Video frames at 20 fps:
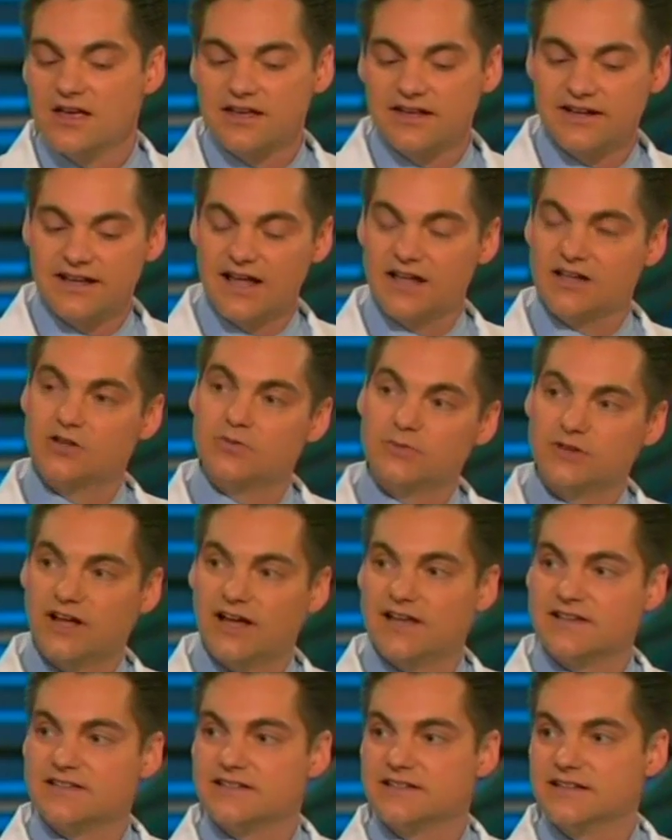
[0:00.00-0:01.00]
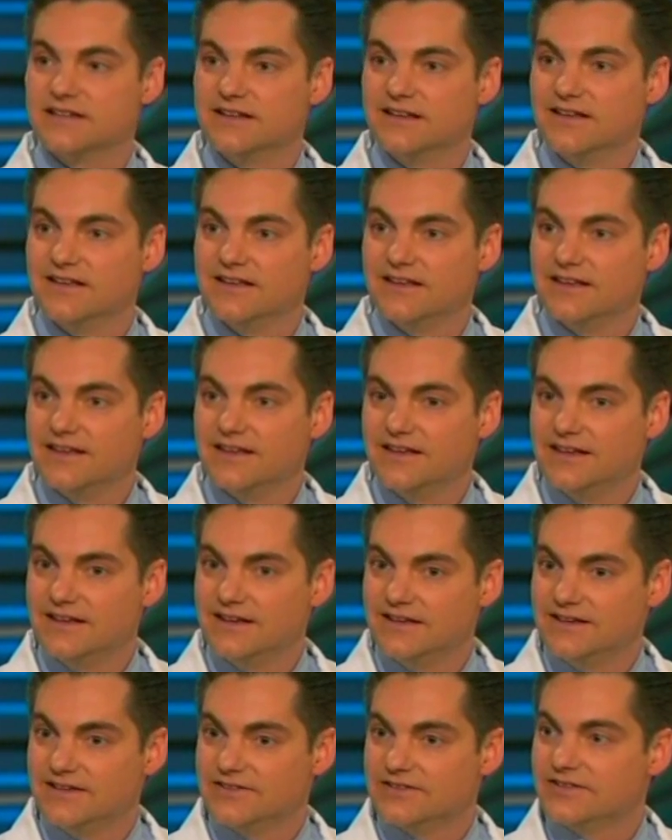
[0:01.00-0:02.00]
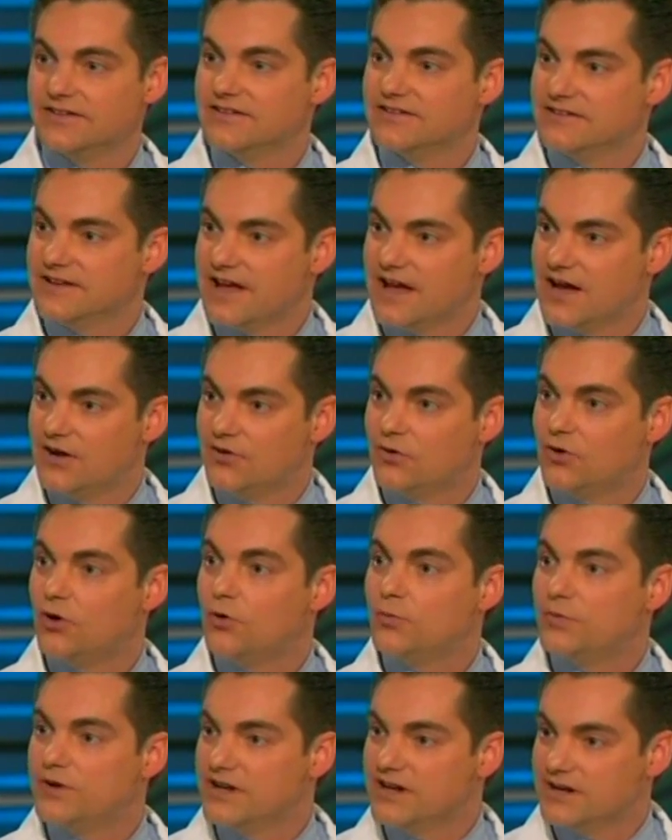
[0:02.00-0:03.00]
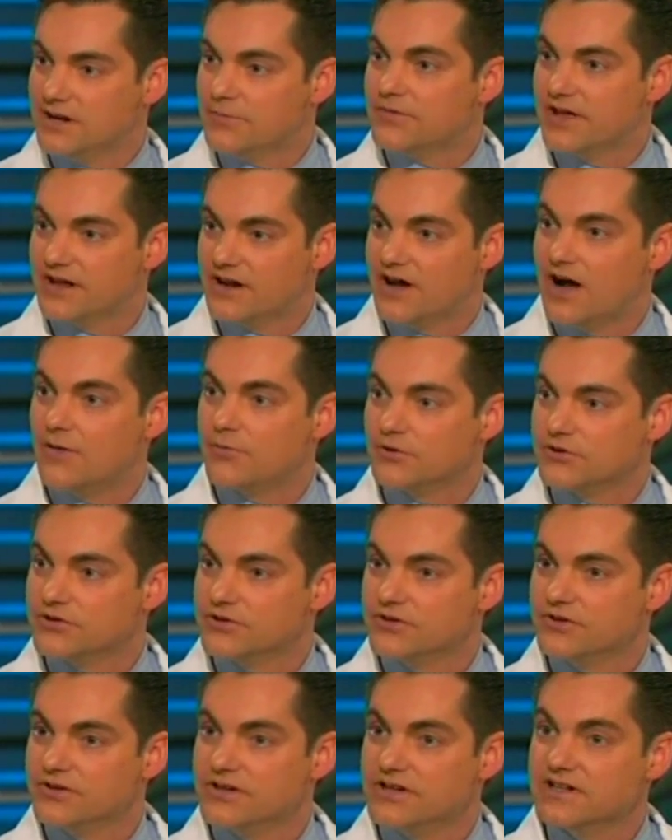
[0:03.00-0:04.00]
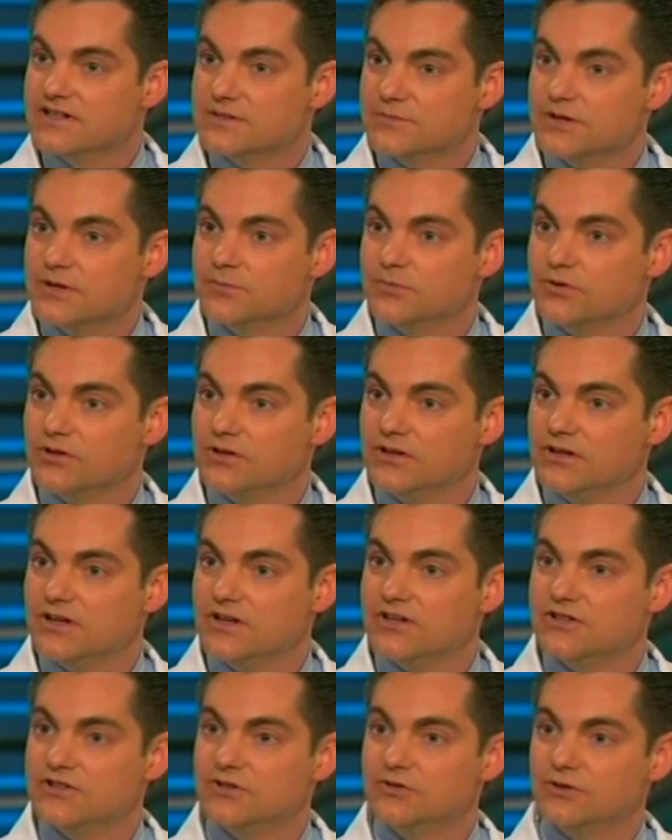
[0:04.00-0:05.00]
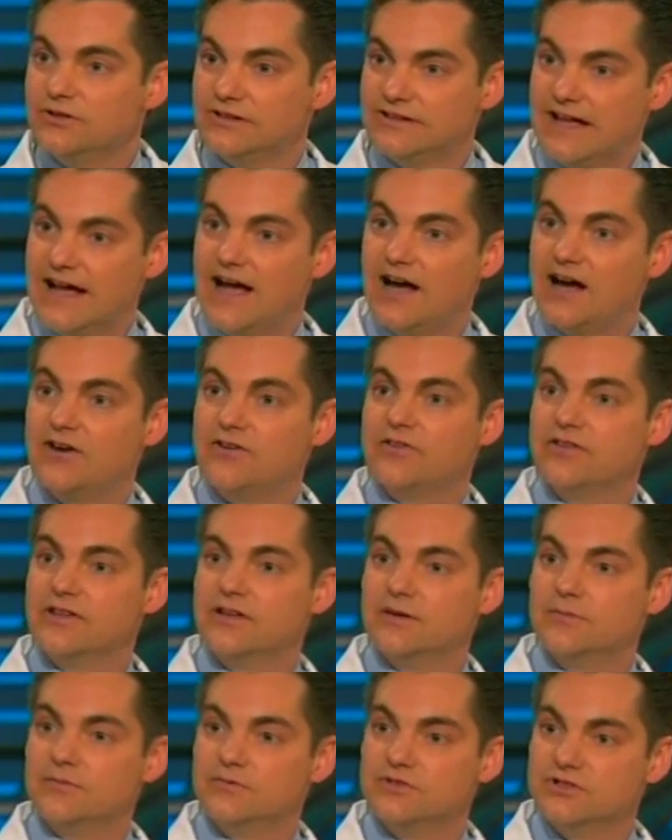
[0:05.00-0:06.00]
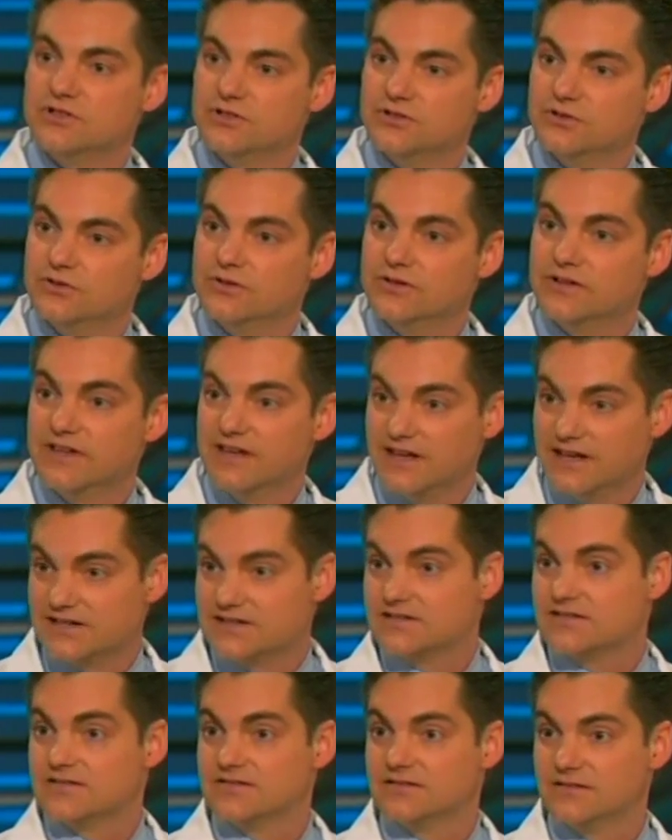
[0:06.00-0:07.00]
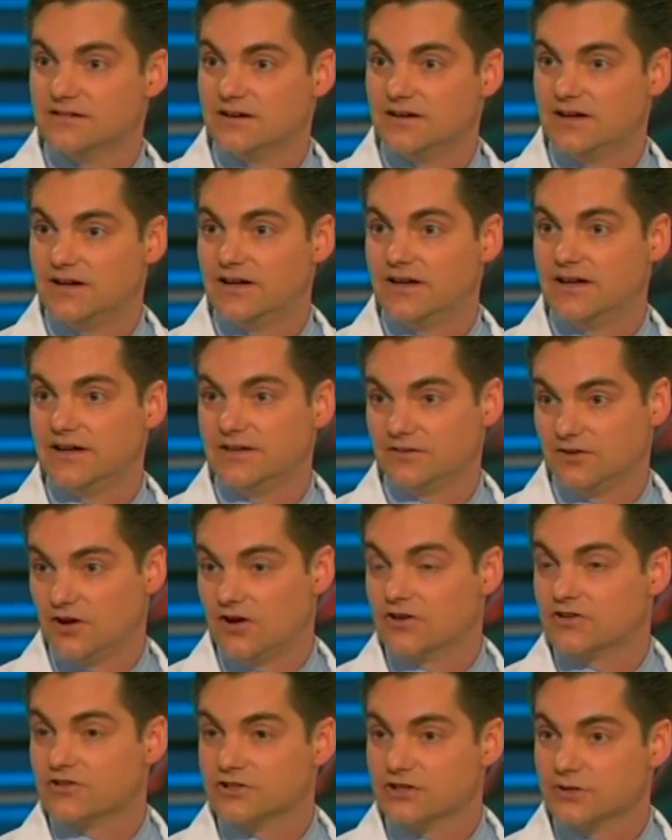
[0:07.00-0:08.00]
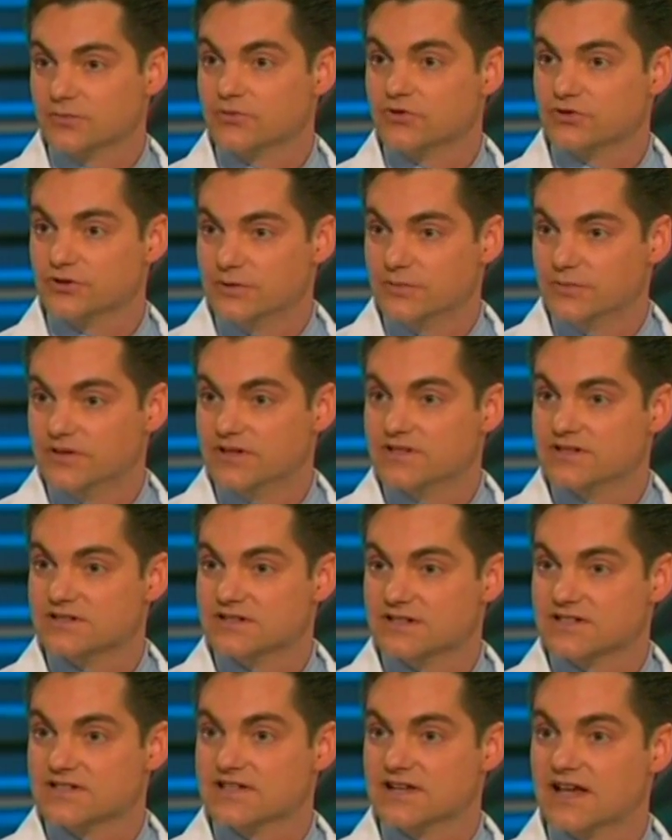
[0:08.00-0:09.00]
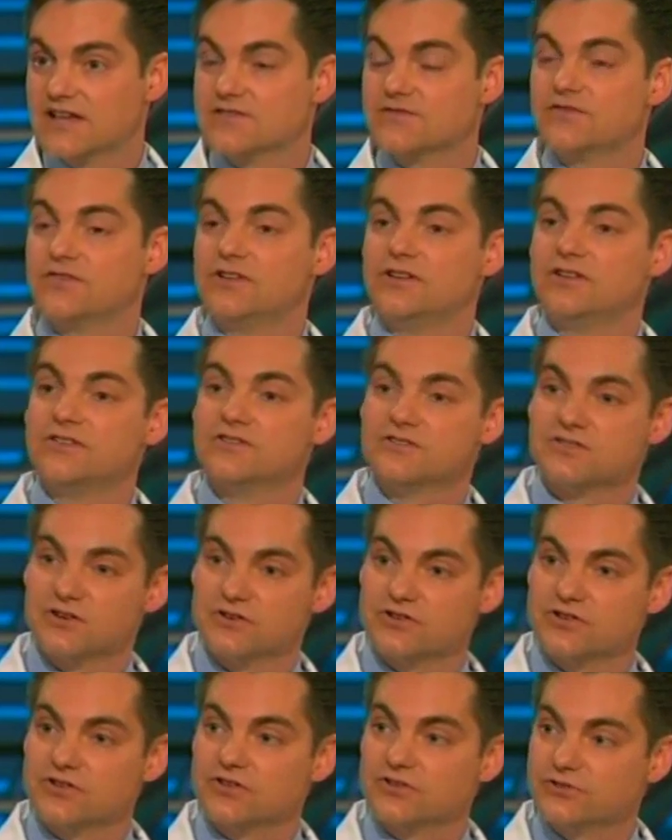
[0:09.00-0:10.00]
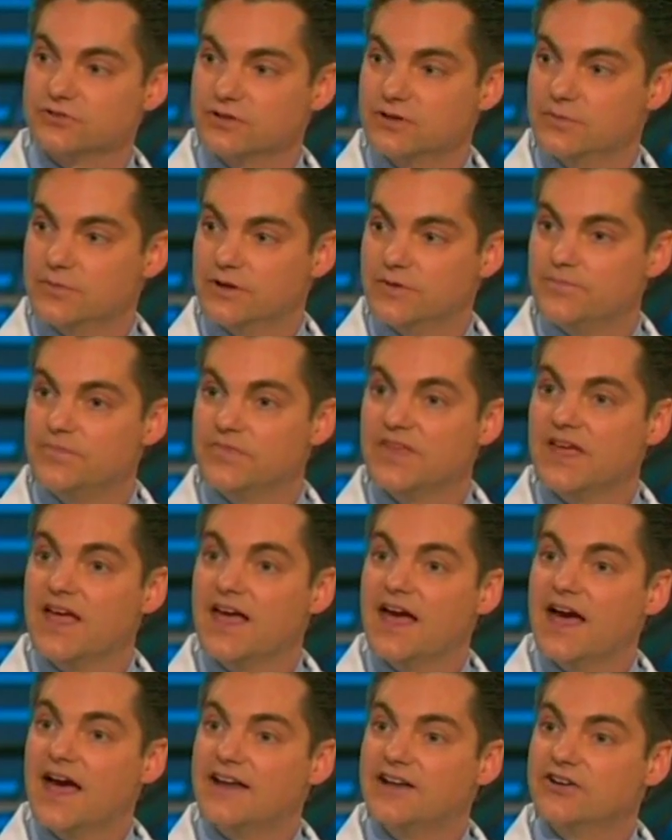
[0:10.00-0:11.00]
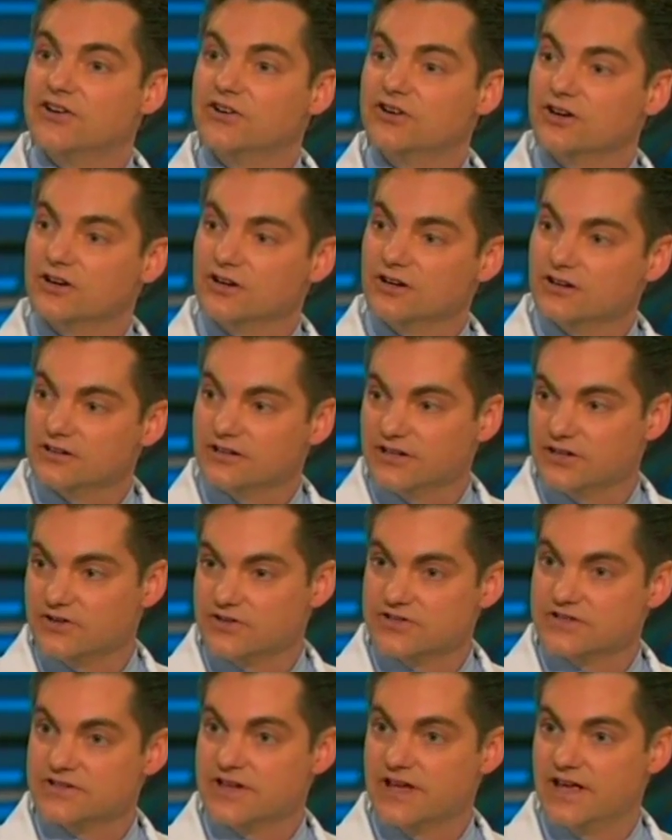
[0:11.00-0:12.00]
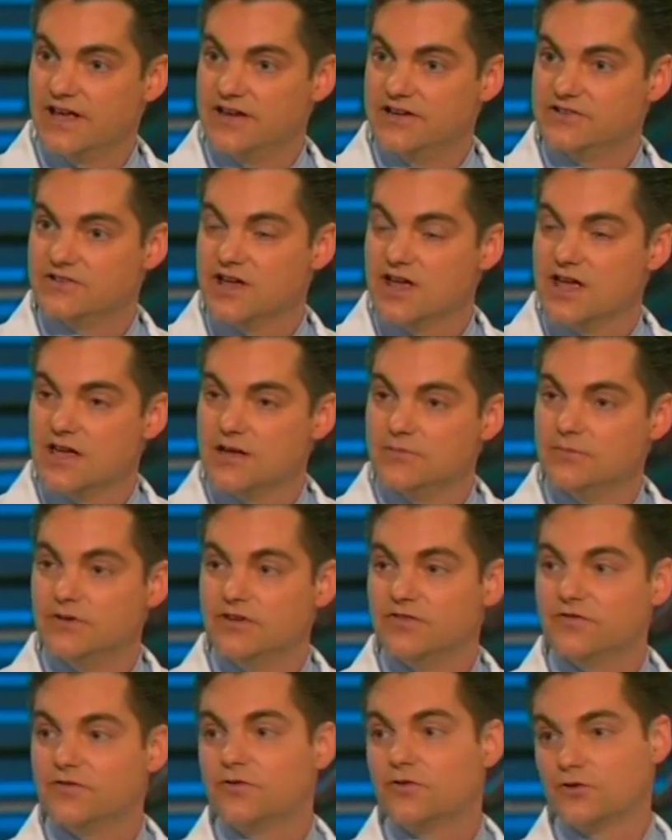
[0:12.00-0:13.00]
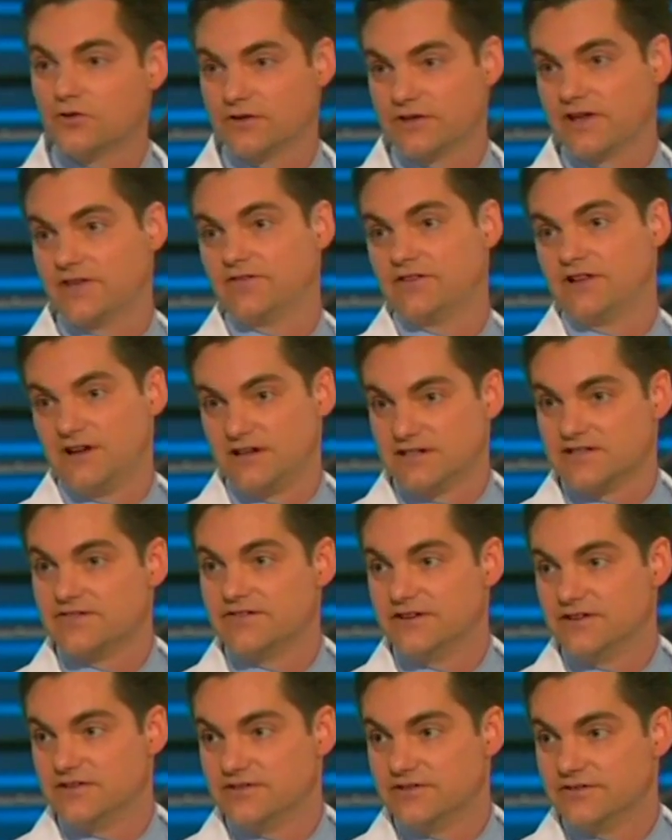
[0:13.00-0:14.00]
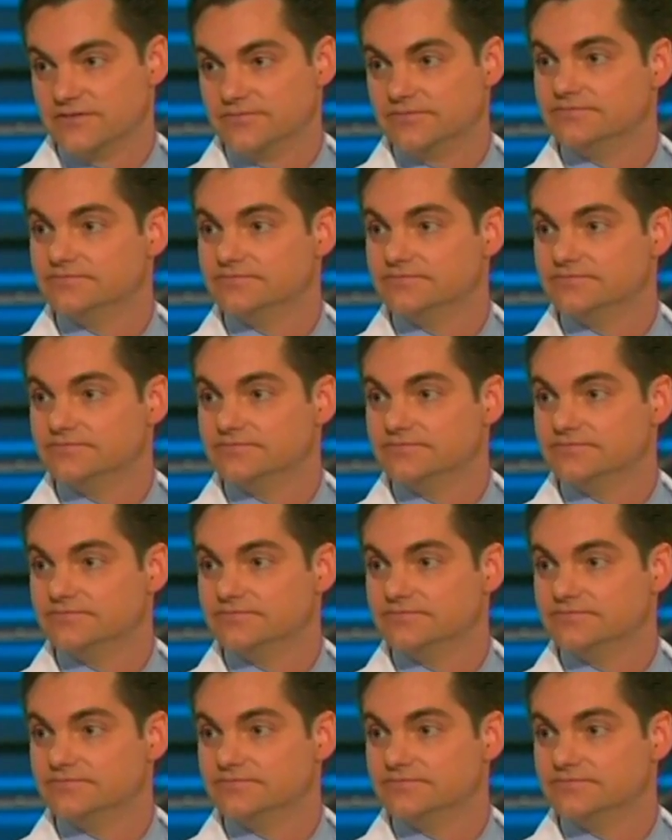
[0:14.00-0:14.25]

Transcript: Canaloplasty is now opening up that opportunity to people to allow them to get a long-term treatment, successful surgical treatment, at an earlier stage before they've lost vision.